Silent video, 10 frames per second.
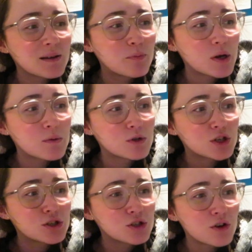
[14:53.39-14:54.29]
but it
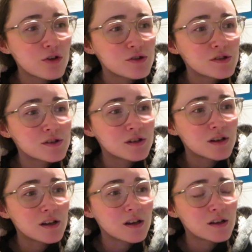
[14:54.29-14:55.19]
was just
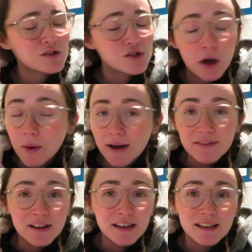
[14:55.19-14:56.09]
so
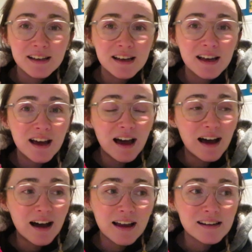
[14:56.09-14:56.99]
heavy.
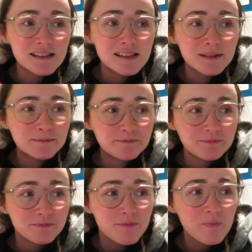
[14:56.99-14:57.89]
And
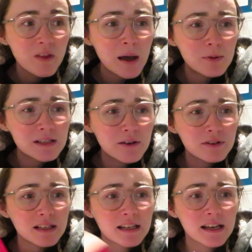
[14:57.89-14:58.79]
I would
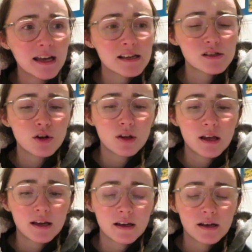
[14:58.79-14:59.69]
definitely, it's not
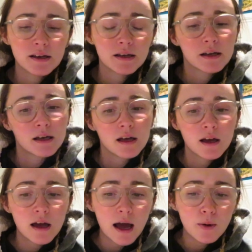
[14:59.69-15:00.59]
like,
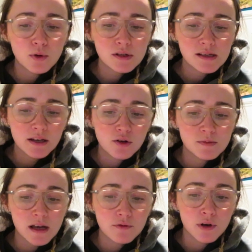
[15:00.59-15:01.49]
I wouldn't say it
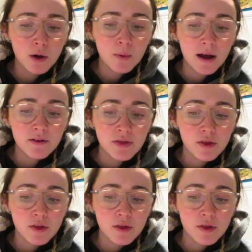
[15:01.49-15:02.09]
comes out of nowhere in